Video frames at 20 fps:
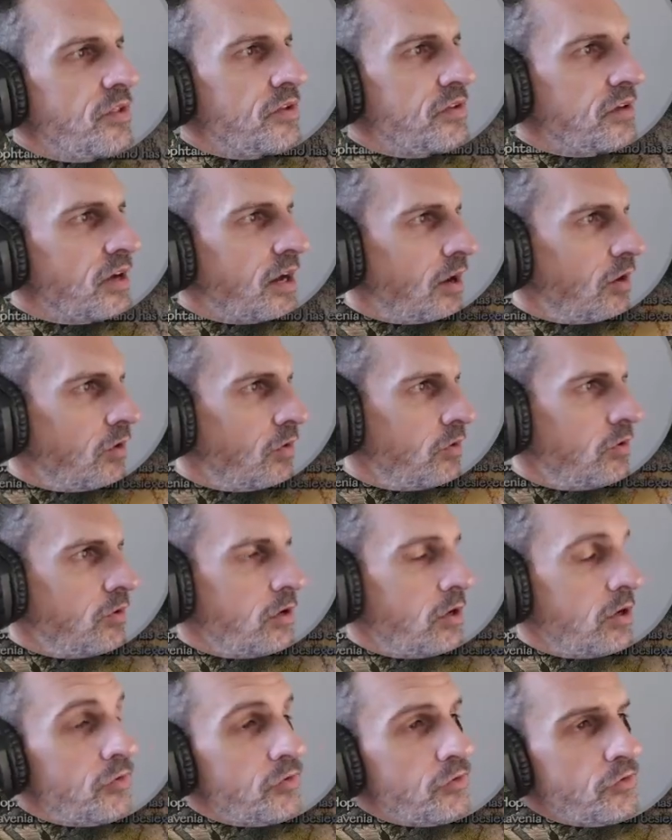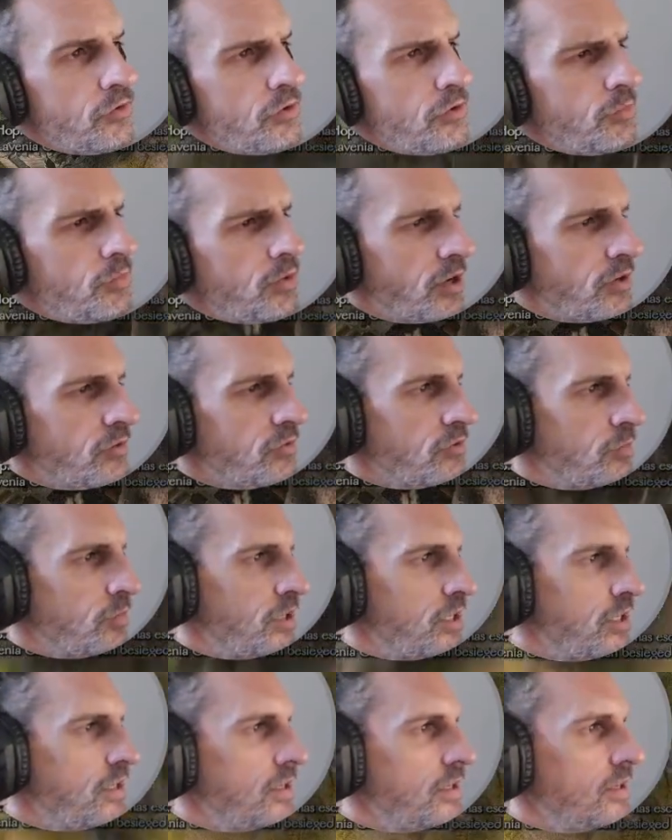town, a certain
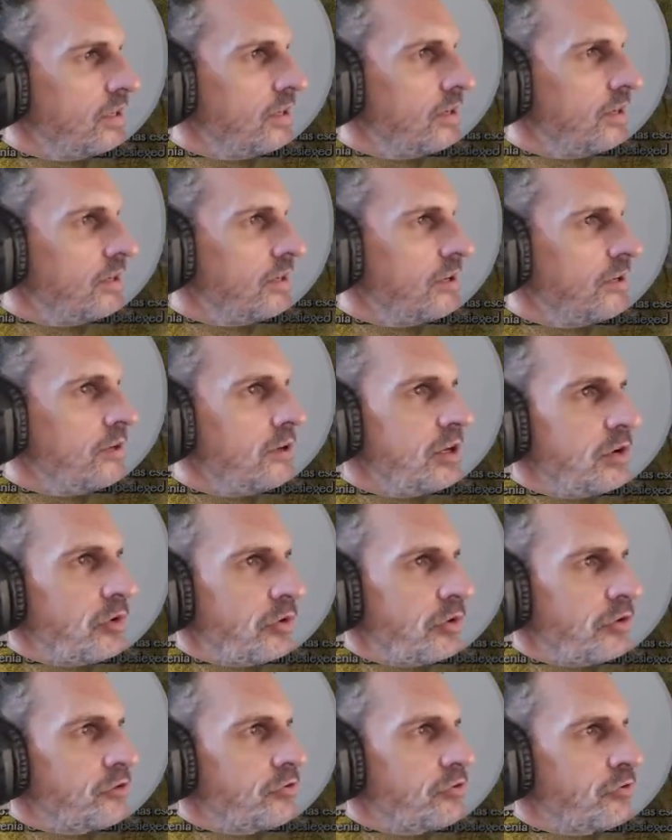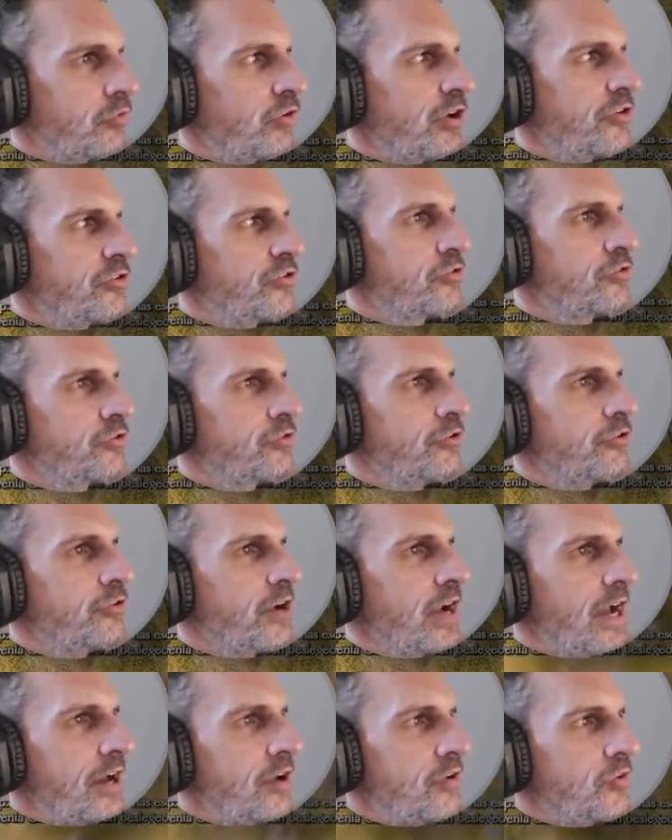proximity, in order to register
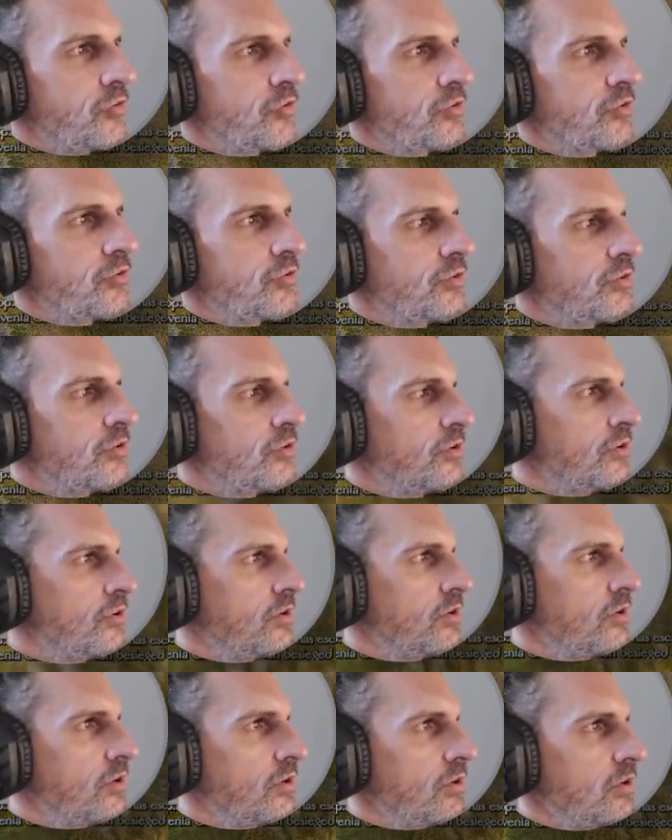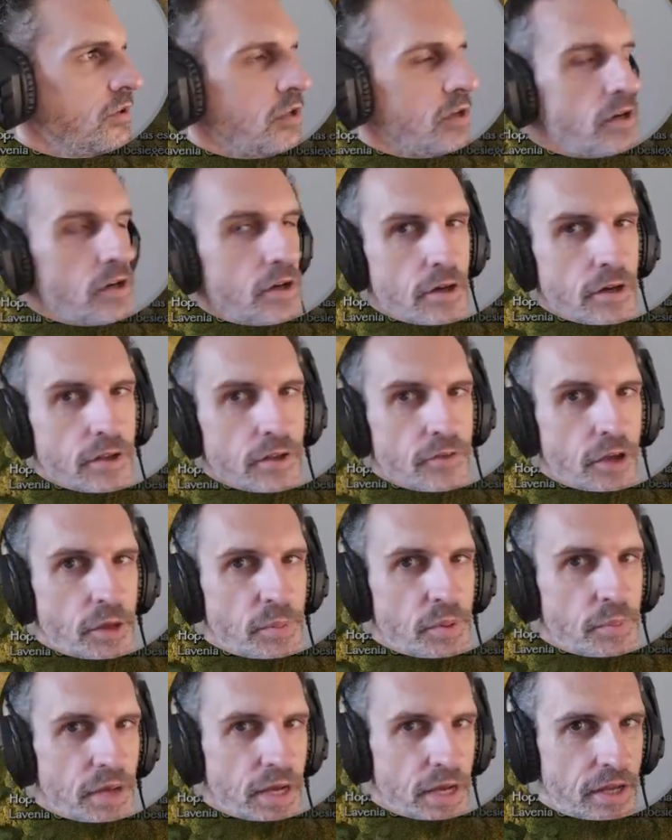as the type
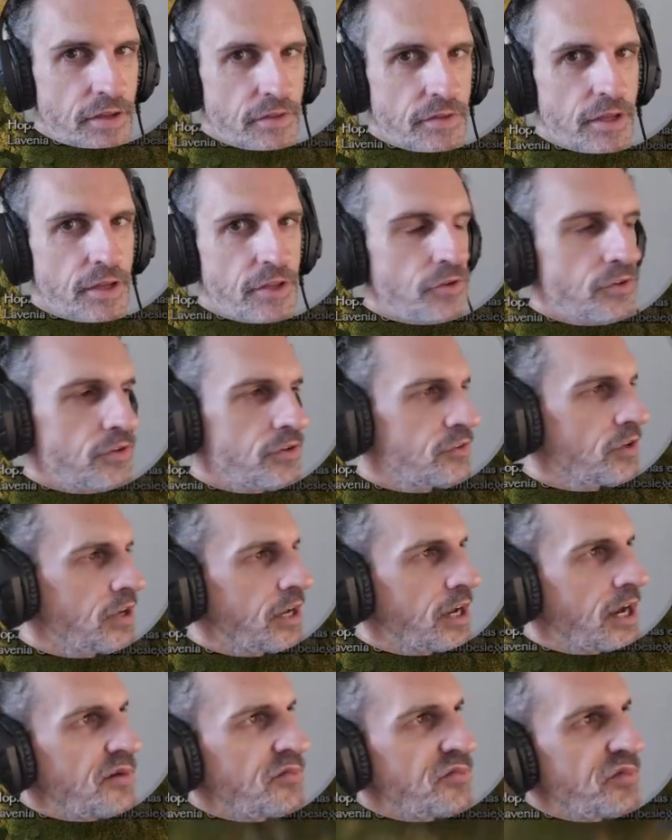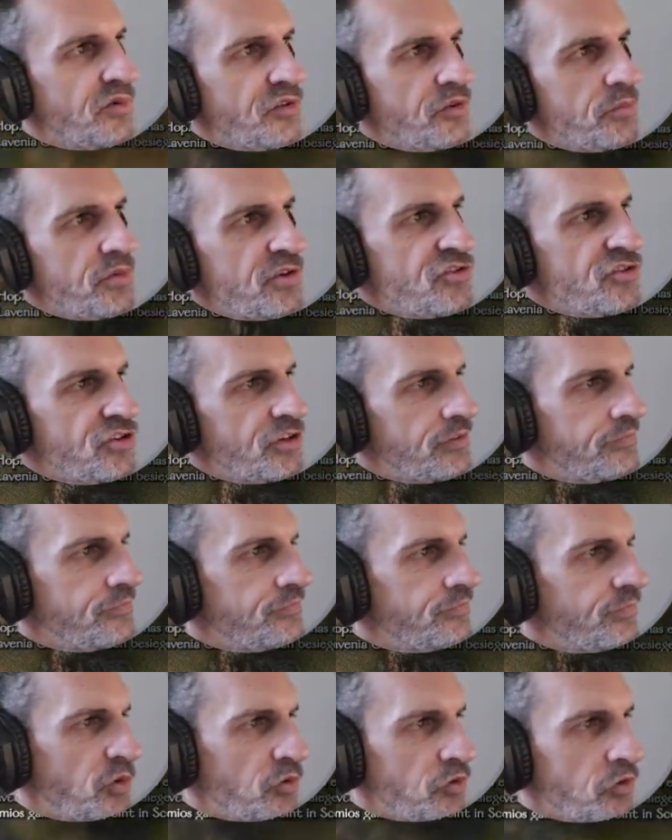of bandit that you can take out for the mission
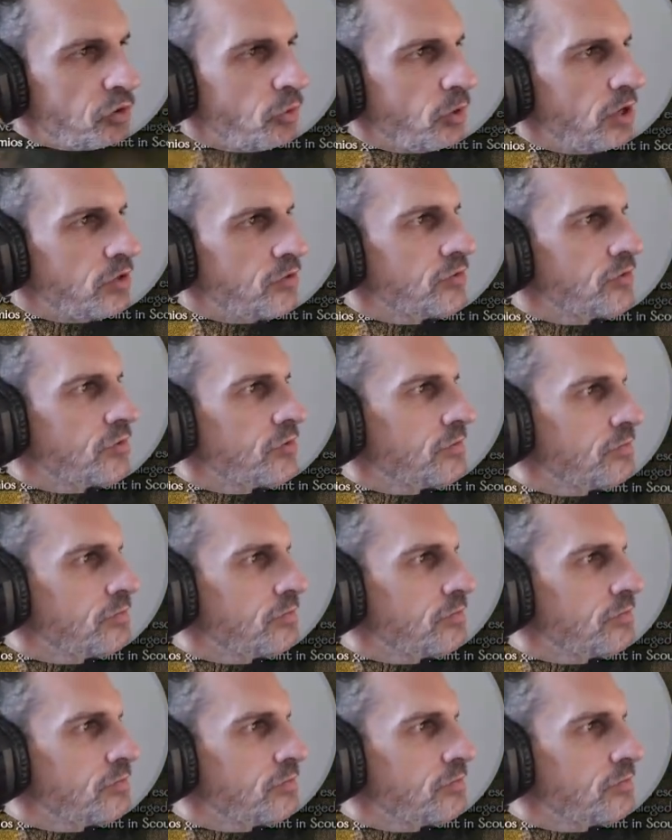or the quest.